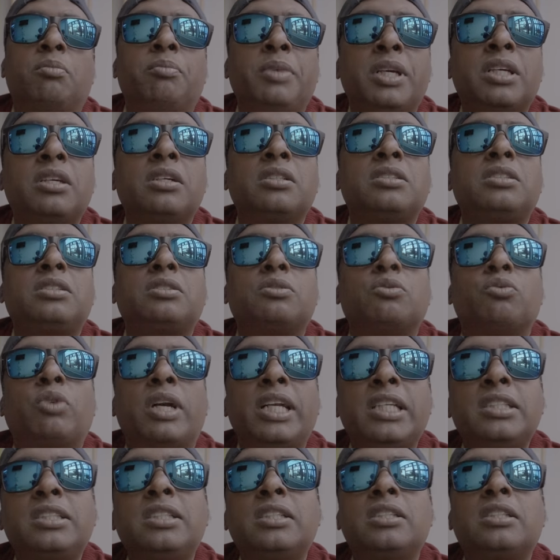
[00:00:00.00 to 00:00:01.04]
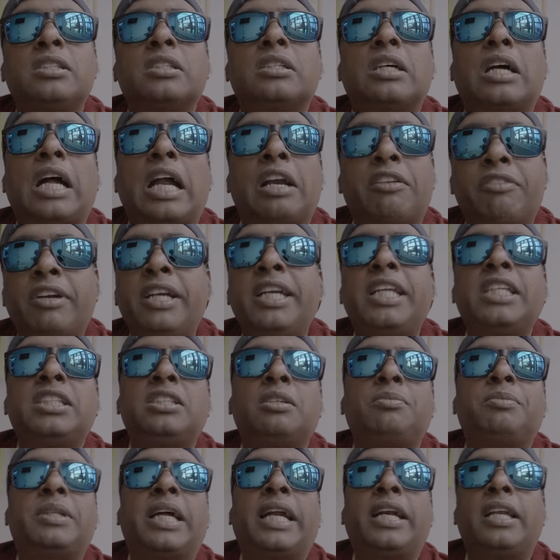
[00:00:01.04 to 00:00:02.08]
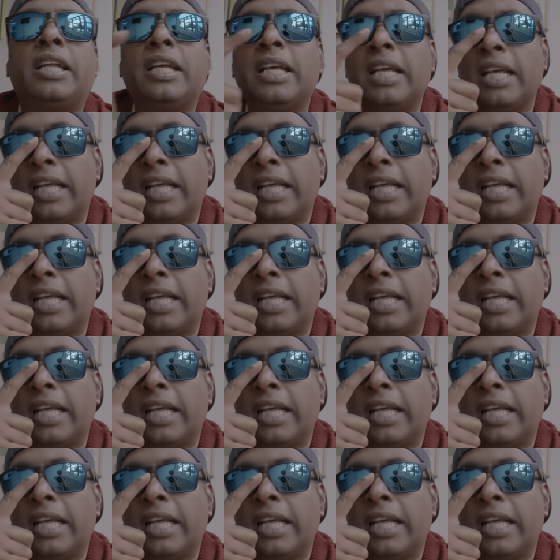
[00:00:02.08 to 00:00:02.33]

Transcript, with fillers: Because what is the advantage of that?